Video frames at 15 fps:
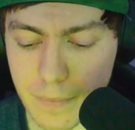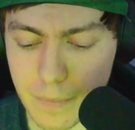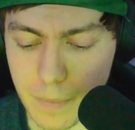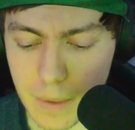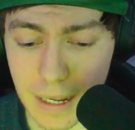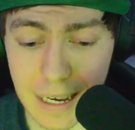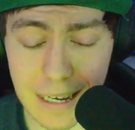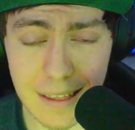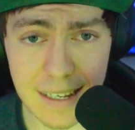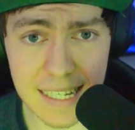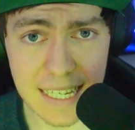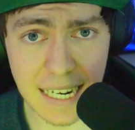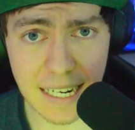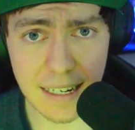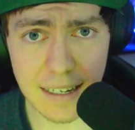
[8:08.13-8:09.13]
In the
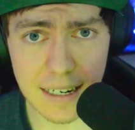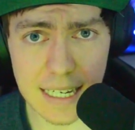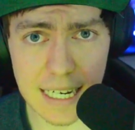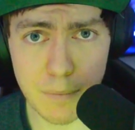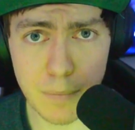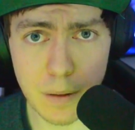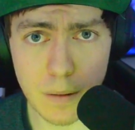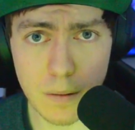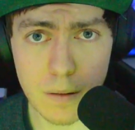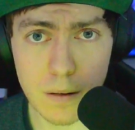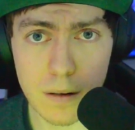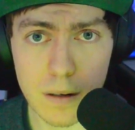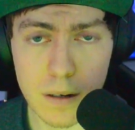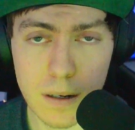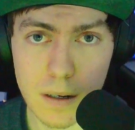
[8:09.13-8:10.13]
second example,
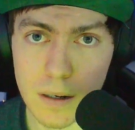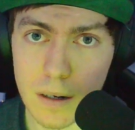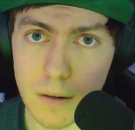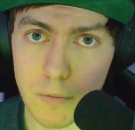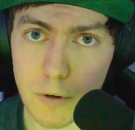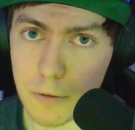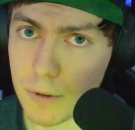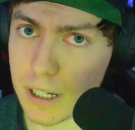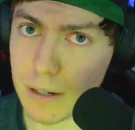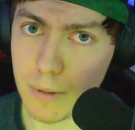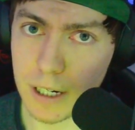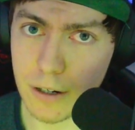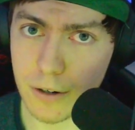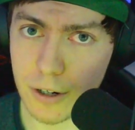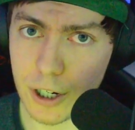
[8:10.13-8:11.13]
what was the win
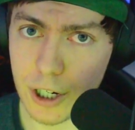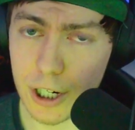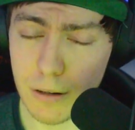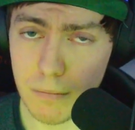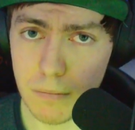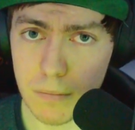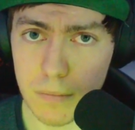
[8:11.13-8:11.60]
condition?